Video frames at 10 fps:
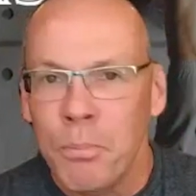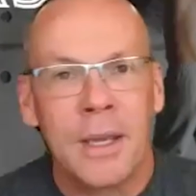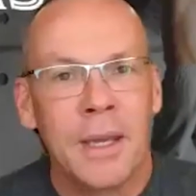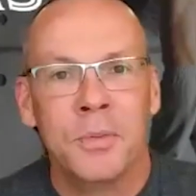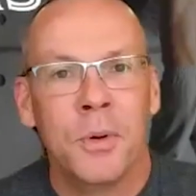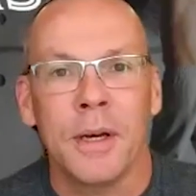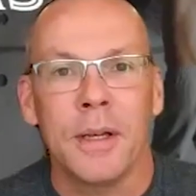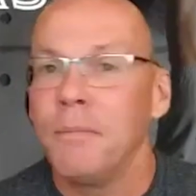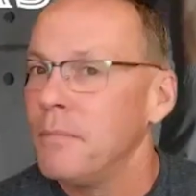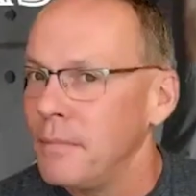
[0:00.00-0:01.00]
But guess
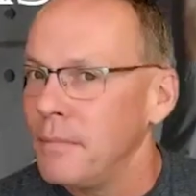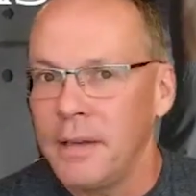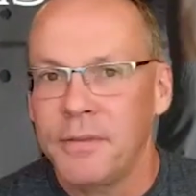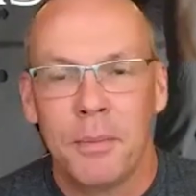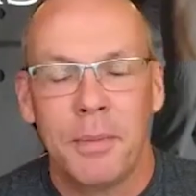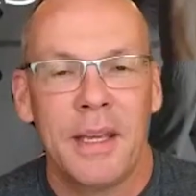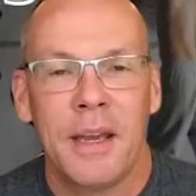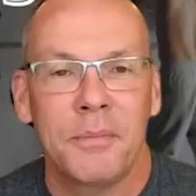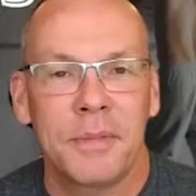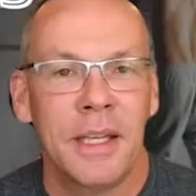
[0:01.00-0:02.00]
what? If somebody
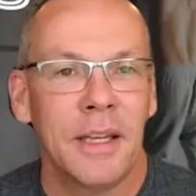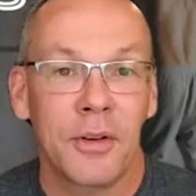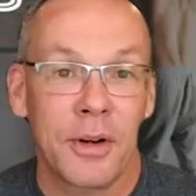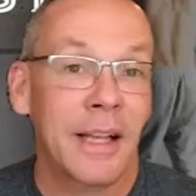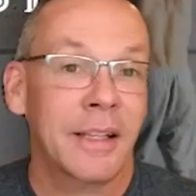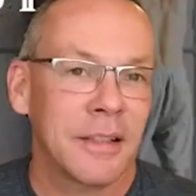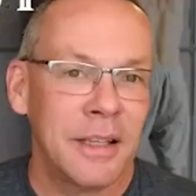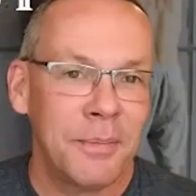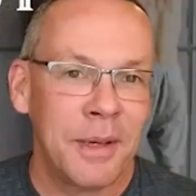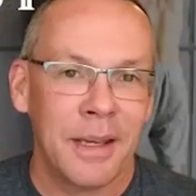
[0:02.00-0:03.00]
comes in and they're not
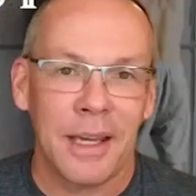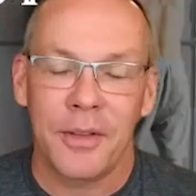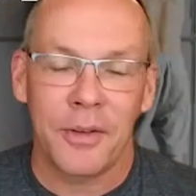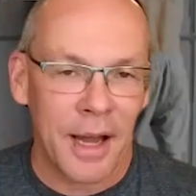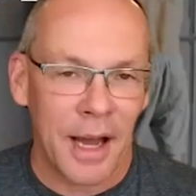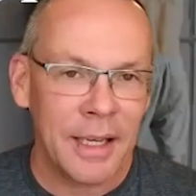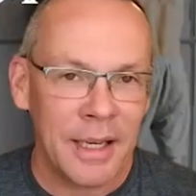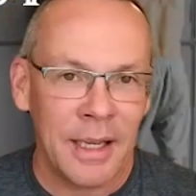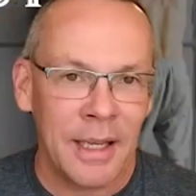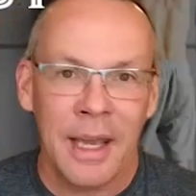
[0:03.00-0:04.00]
sleeping and they're not
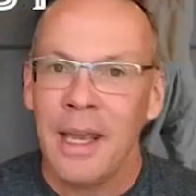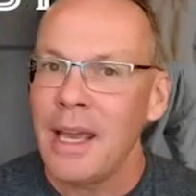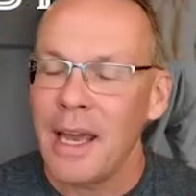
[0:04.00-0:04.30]
eating